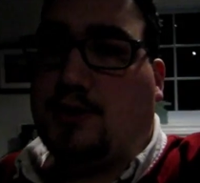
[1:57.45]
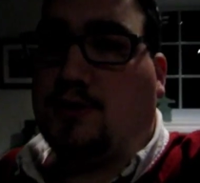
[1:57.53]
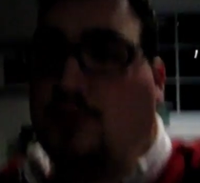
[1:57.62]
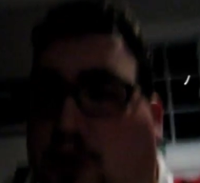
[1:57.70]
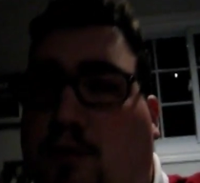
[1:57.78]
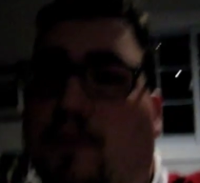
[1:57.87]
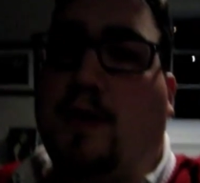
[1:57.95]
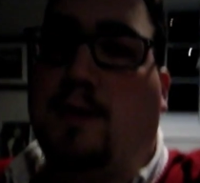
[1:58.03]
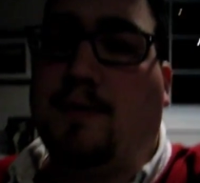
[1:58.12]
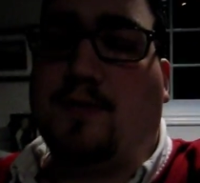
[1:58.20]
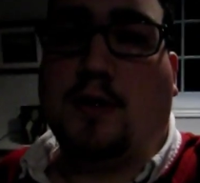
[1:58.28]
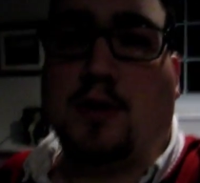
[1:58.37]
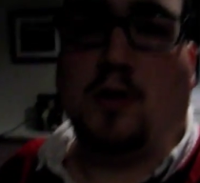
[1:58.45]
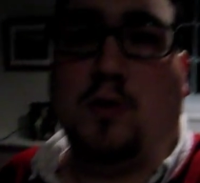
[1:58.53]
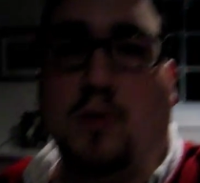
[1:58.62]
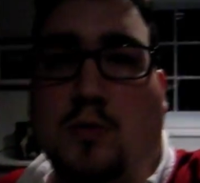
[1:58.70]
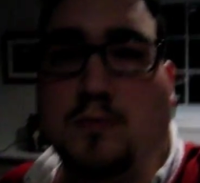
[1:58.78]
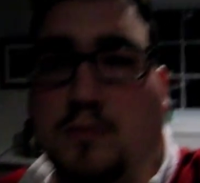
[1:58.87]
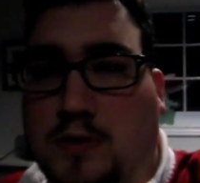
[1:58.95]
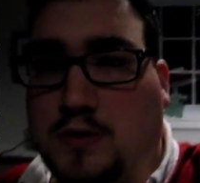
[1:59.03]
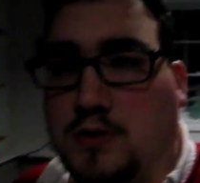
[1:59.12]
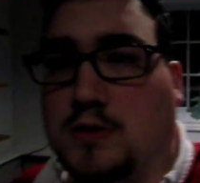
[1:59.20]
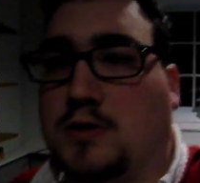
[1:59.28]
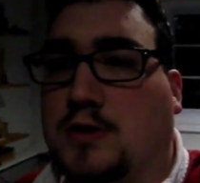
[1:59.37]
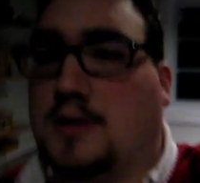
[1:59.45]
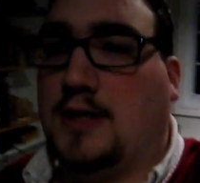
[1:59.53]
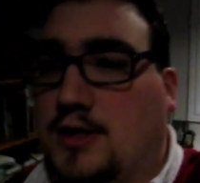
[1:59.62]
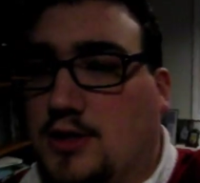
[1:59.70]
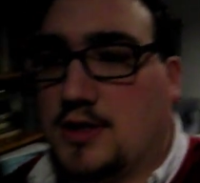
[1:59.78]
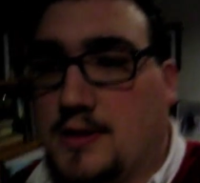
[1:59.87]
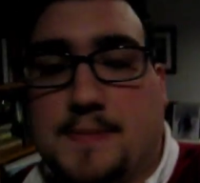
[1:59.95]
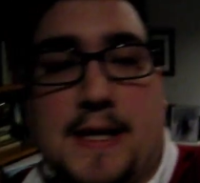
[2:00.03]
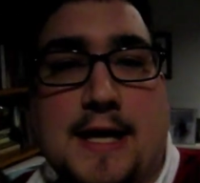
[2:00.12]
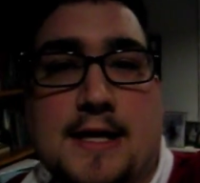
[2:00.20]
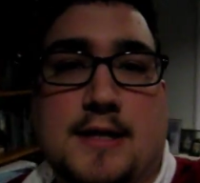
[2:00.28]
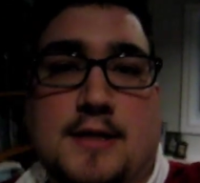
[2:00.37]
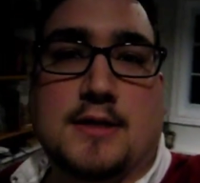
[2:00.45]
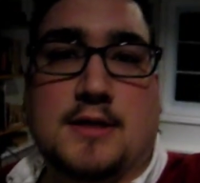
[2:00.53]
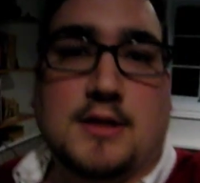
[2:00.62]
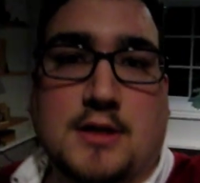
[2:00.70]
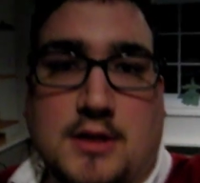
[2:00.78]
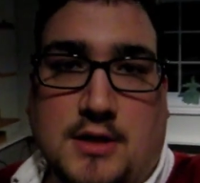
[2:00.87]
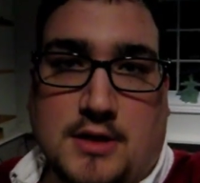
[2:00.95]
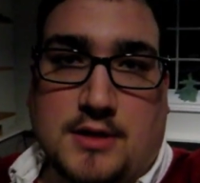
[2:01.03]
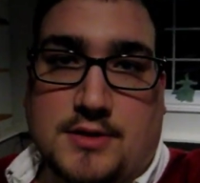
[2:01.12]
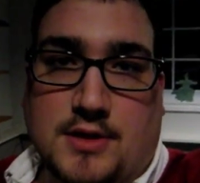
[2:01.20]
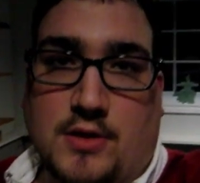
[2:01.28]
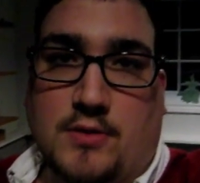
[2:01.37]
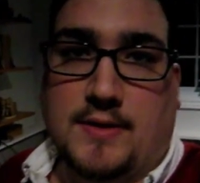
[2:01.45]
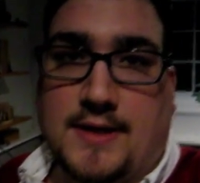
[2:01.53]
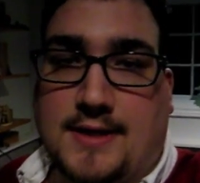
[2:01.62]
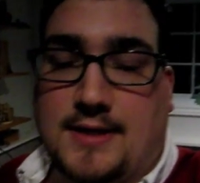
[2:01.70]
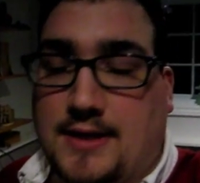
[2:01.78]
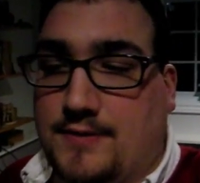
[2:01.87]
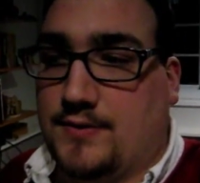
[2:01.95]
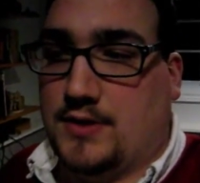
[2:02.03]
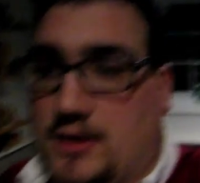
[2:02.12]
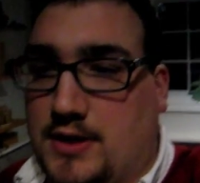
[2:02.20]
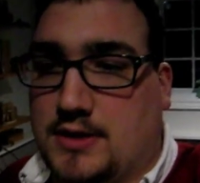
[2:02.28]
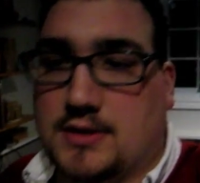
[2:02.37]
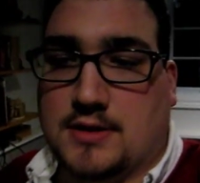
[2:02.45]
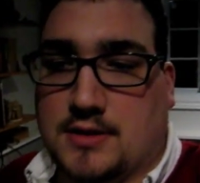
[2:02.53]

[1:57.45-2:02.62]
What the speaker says: just drove my friend home just then, just got back. So I had a fun night,